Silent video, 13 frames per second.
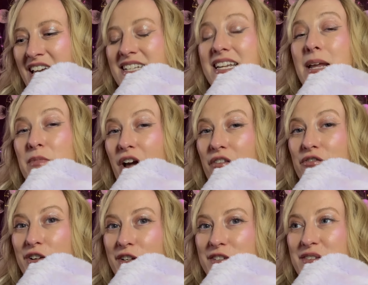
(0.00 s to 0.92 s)
Named
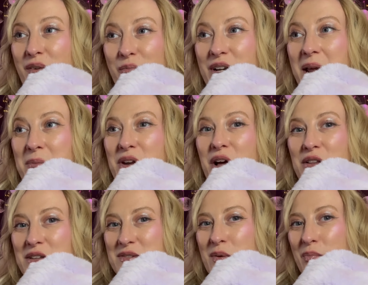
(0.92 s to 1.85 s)
after someone named
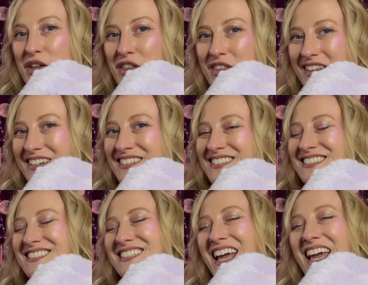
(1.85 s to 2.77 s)
Elizabeth.
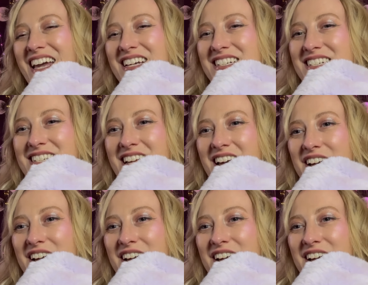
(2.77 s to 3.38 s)
And